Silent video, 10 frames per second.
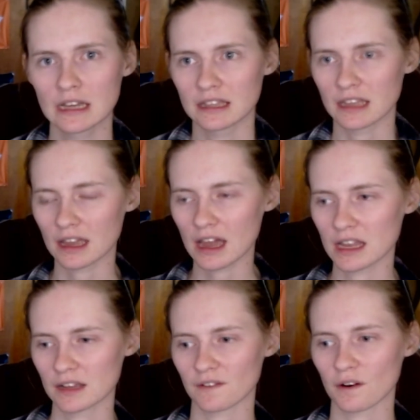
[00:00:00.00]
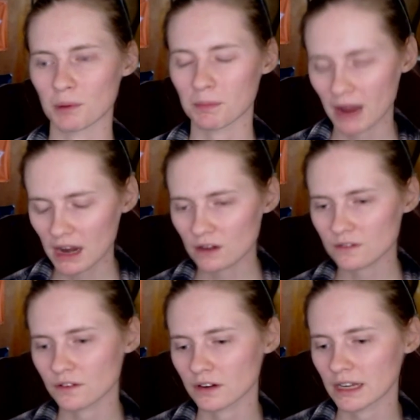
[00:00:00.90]
They kind of are prepared
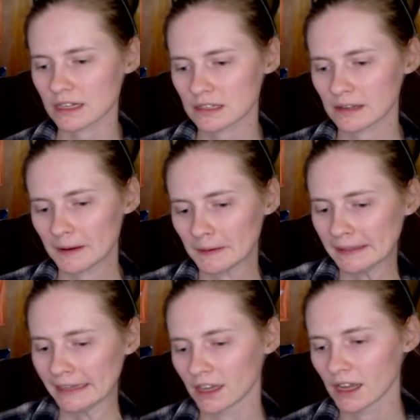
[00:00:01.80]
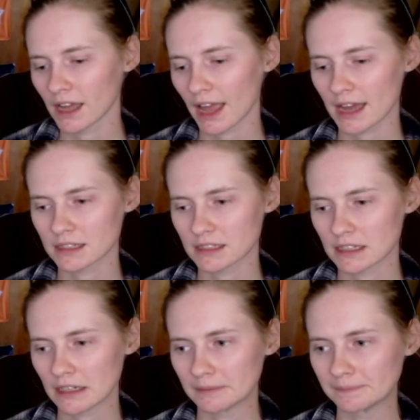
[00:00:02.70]
for it, and
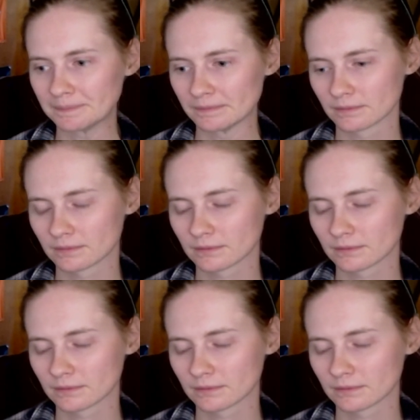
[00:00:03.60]
um,